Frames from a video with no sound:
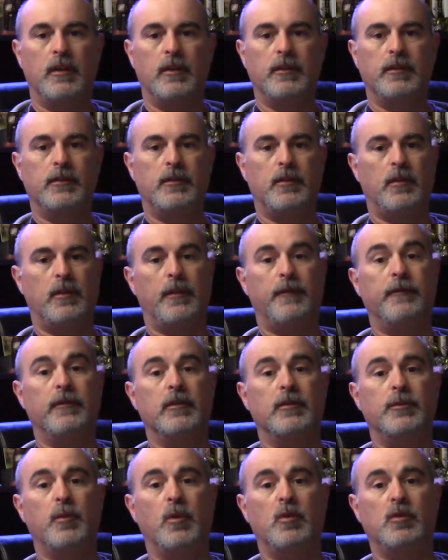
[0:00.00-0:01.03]
So the
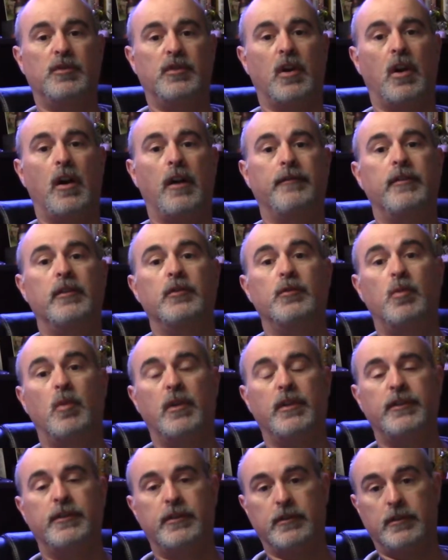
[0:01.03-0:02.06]
first most obvious
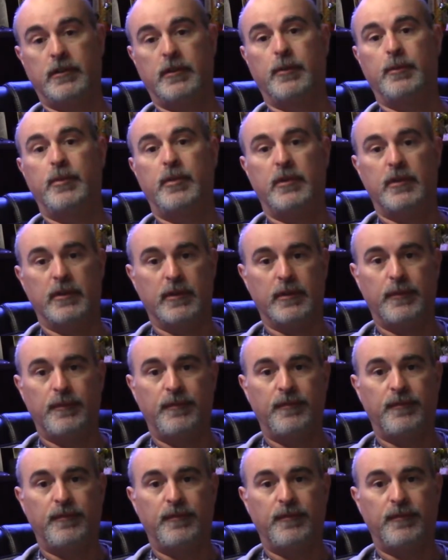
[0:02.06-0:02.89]
one is your computer.